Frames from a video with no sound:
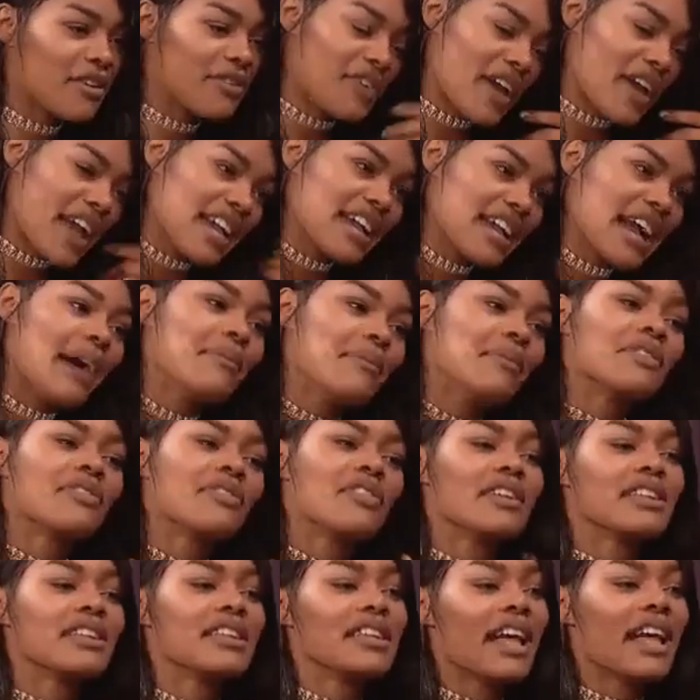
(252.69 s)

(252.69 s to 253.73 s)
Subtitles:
Not to cause